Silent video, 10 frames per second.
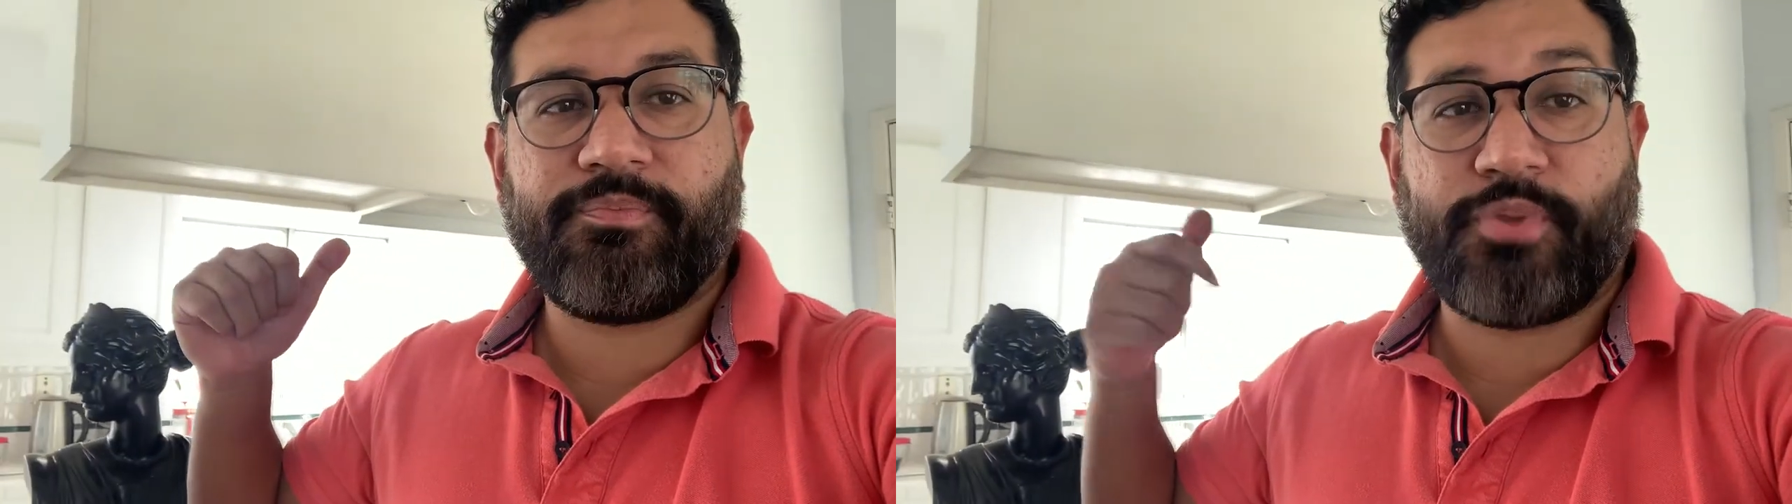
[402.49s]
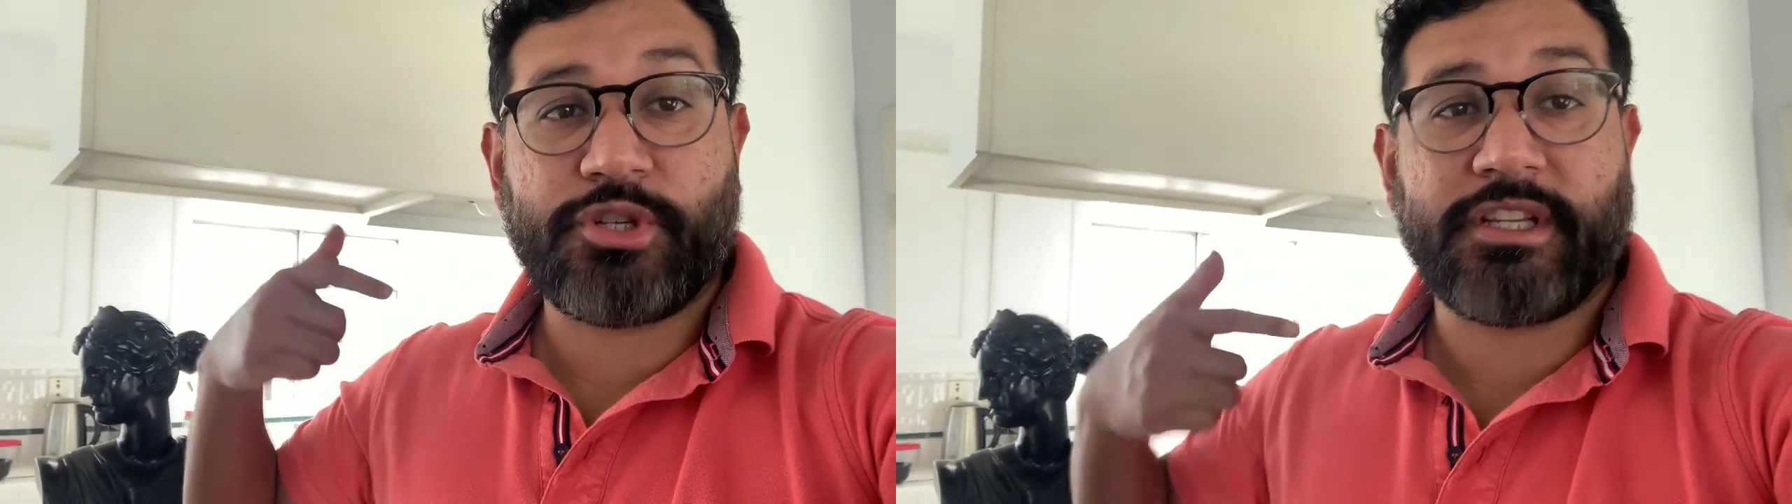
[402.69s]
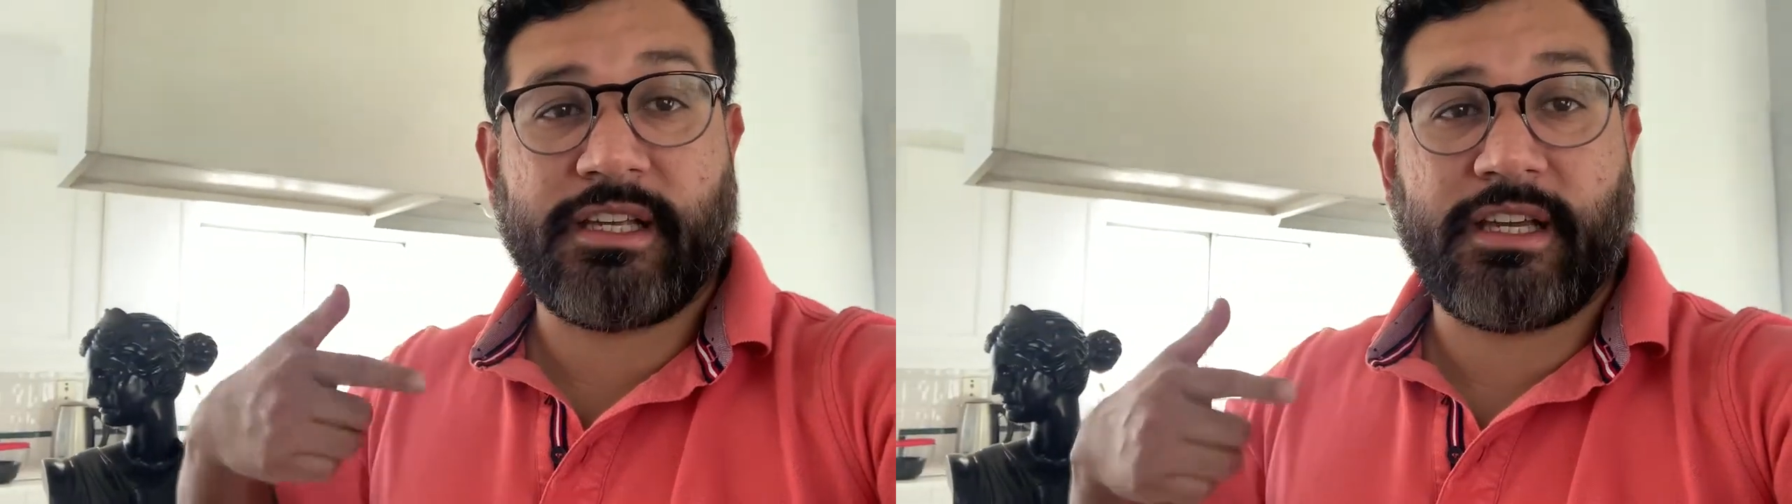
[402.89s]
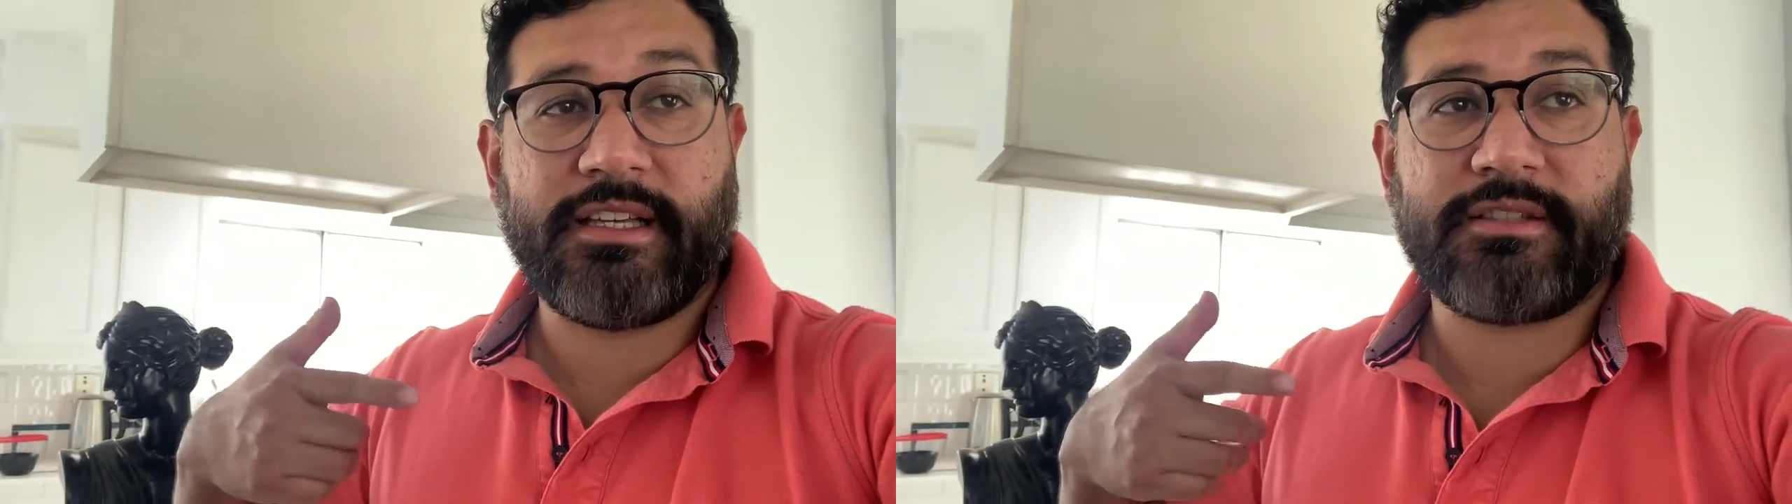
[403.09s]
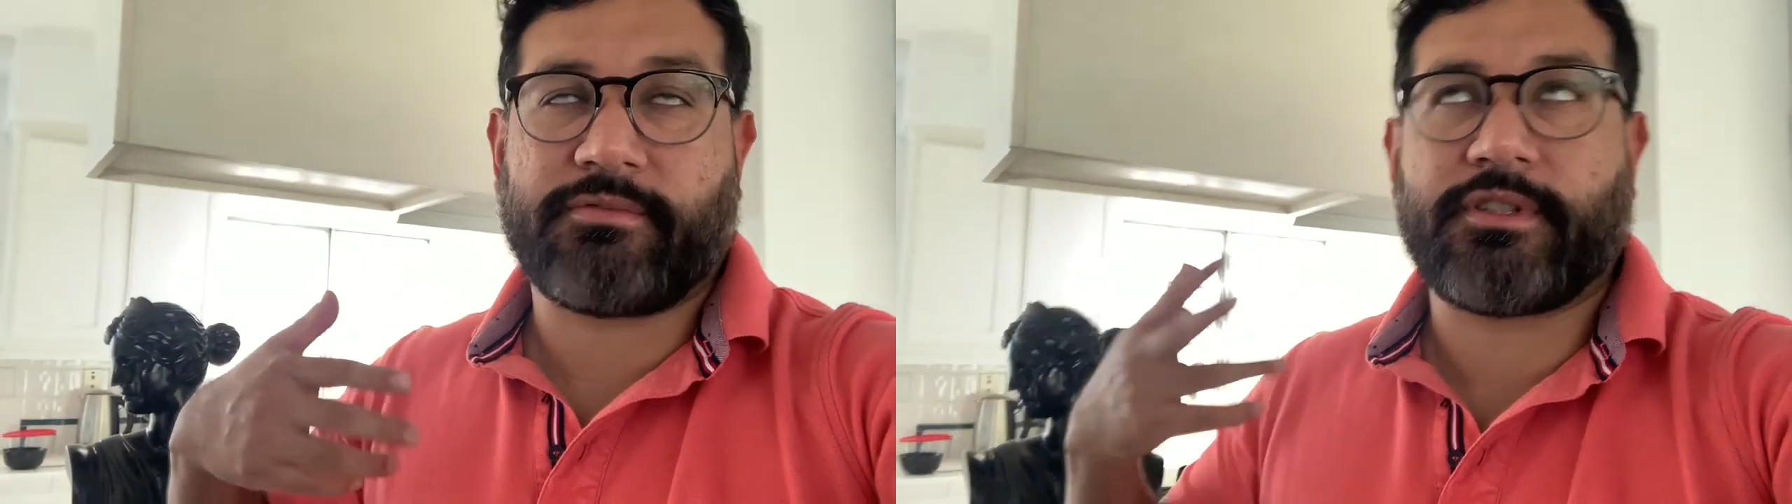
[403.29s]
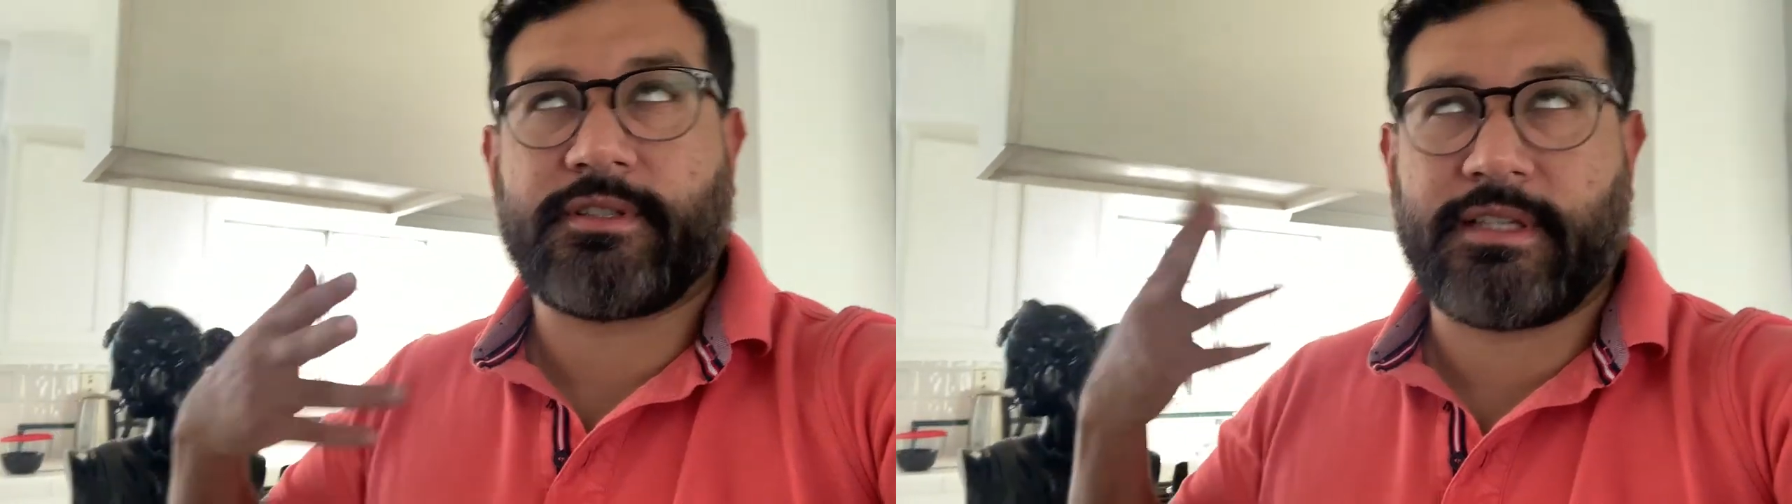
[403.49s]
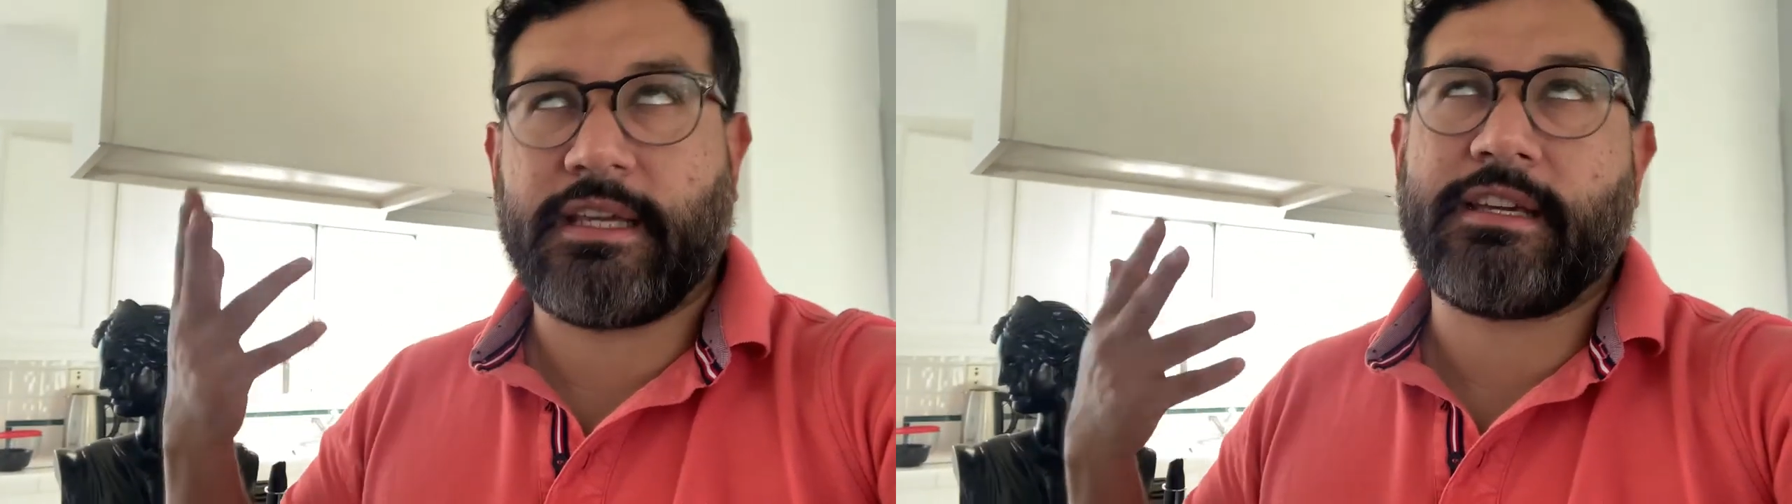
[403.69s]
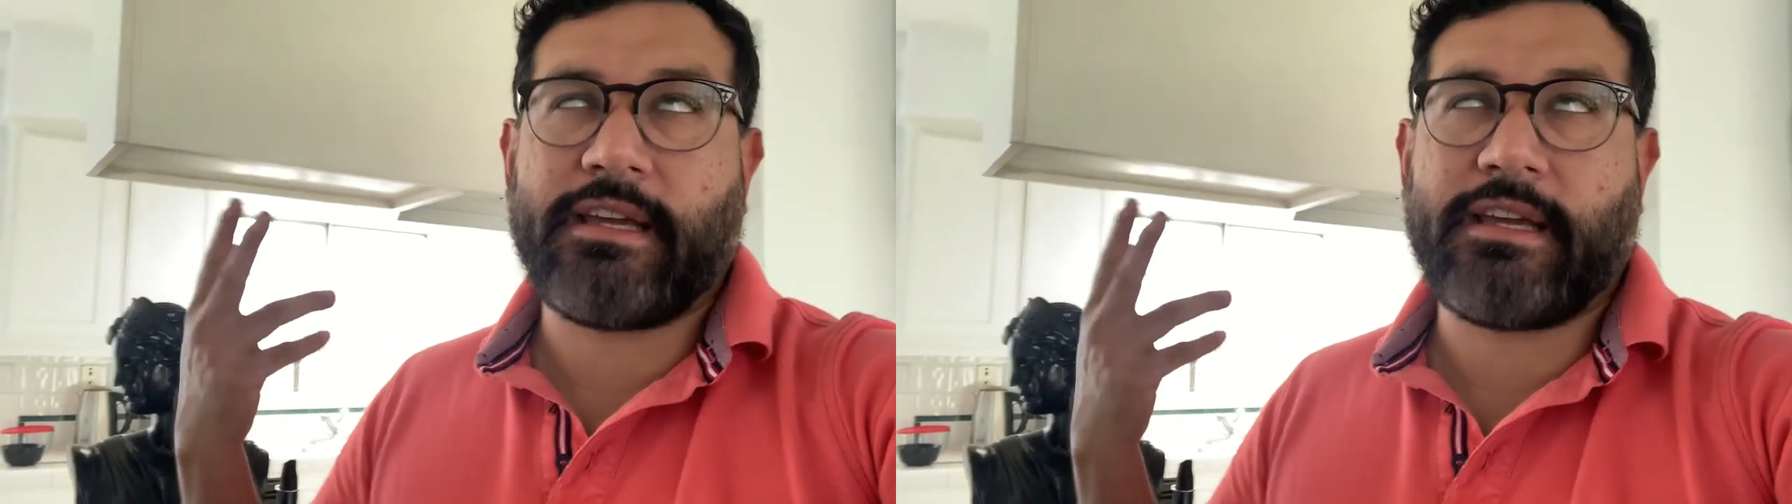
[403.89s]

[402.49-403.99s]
person is, to see,